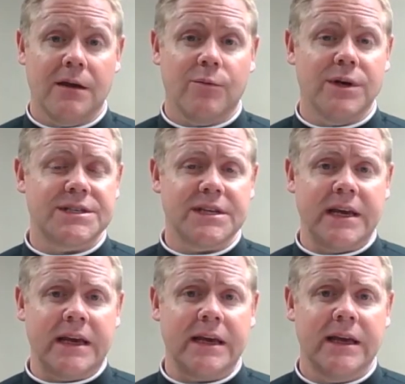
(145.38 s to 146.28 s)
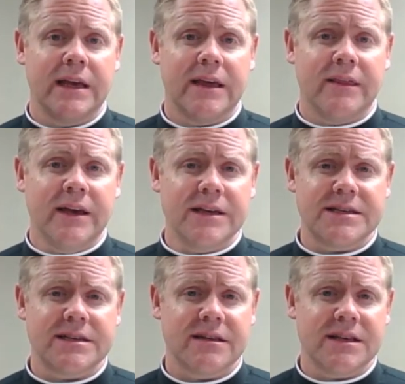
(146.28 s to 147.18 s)
We see
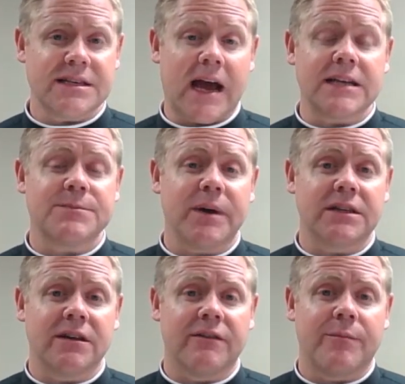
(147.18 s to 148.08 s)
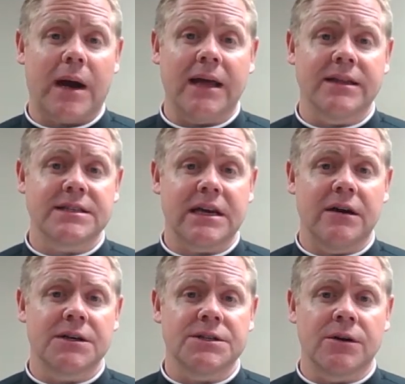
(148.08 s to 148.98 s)
this aspect of Pilate's
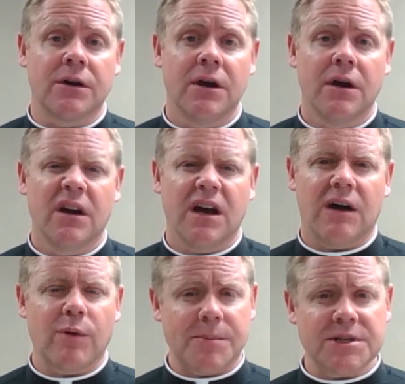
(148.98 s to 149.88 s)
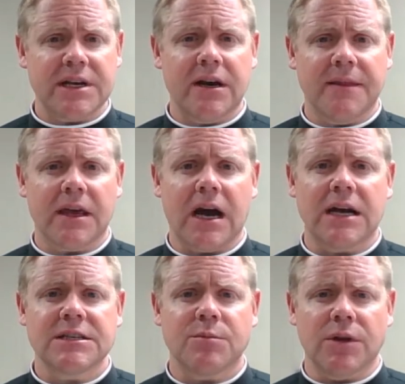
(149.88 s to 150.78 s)
character represented in the
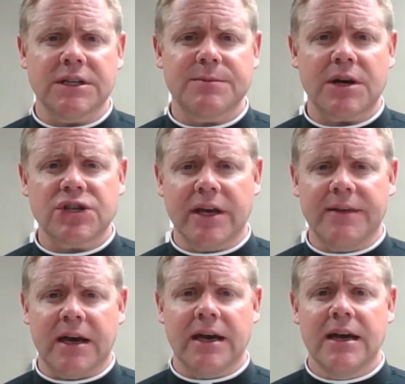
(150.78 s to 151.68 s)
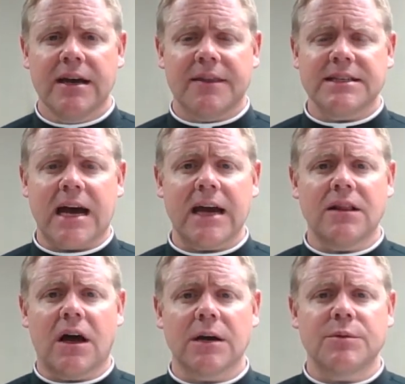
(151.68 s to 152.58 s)
gospel, especially in the
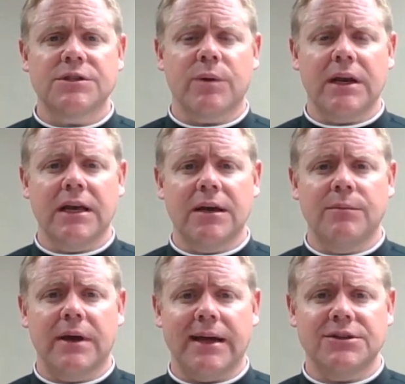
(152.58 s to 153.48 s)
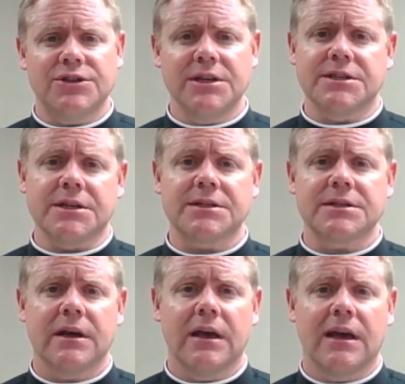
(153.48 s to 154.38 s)
dialogue between him and
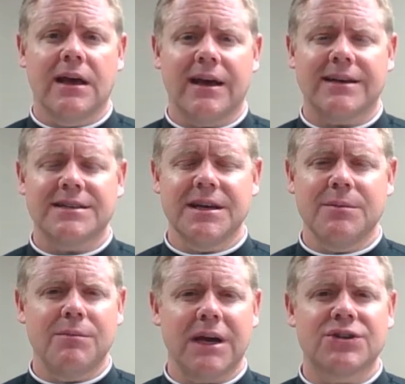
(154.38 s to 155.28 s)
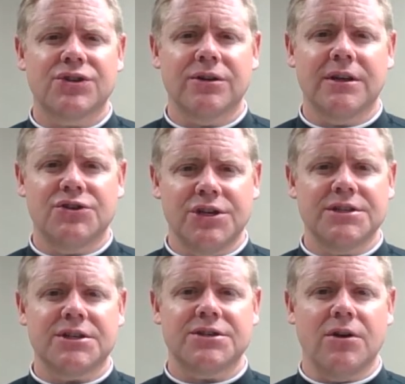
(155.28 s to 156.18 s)
Jesus, as he makes sure that
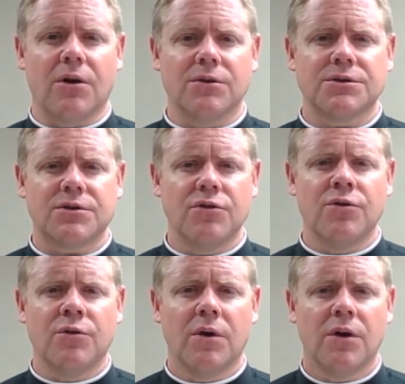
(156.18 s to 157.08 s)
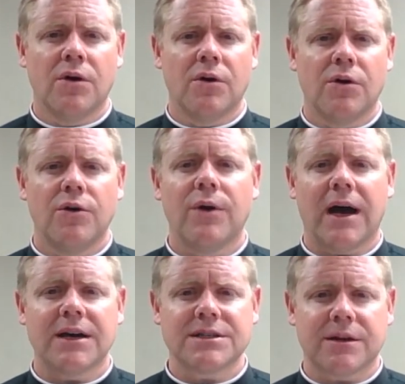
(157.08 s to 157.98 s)
Jesus knows who
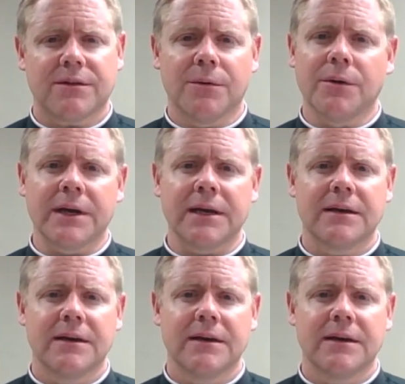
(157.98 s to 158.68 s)
has authority.